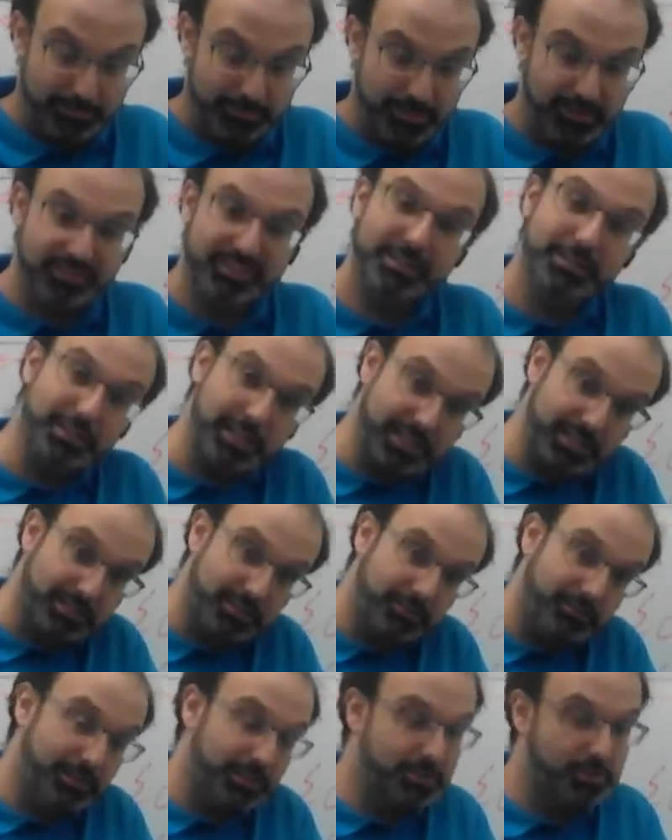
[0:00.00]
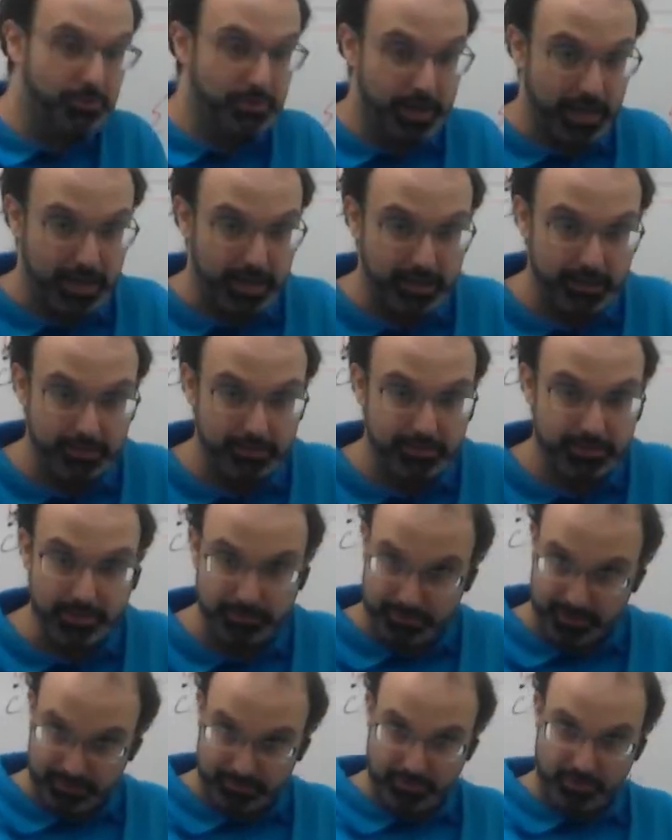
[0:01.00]
If it doesn't, that's okay. Send
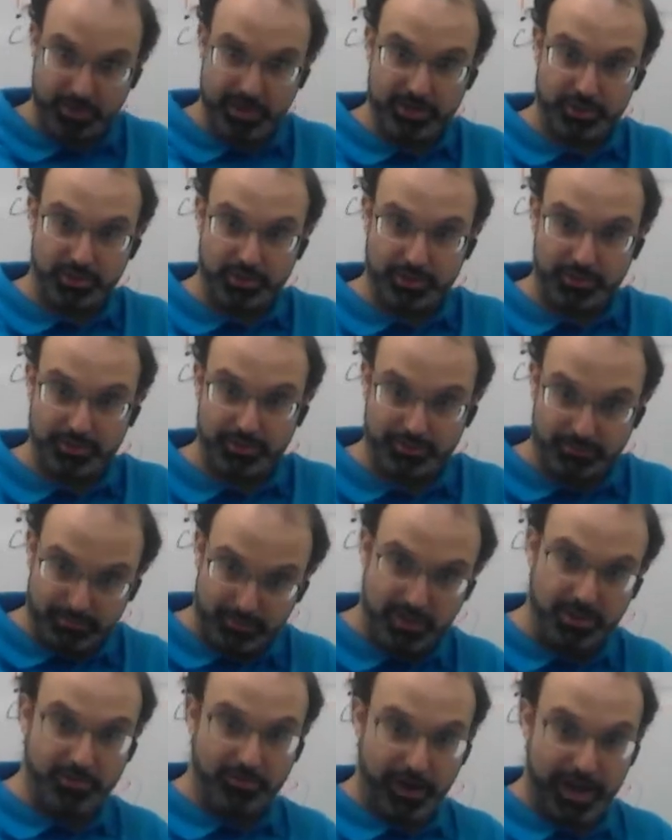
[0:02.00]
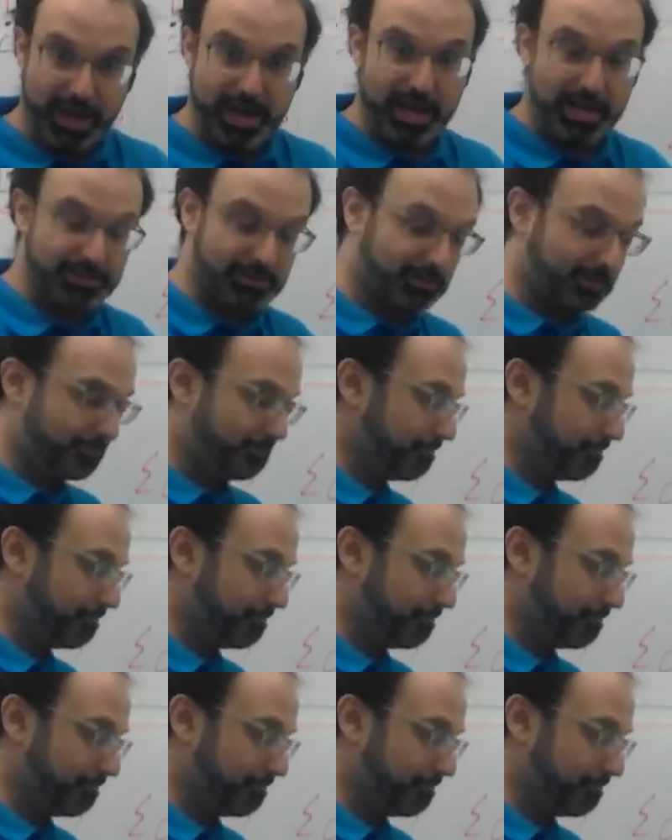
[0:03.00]
me some questions. Ask.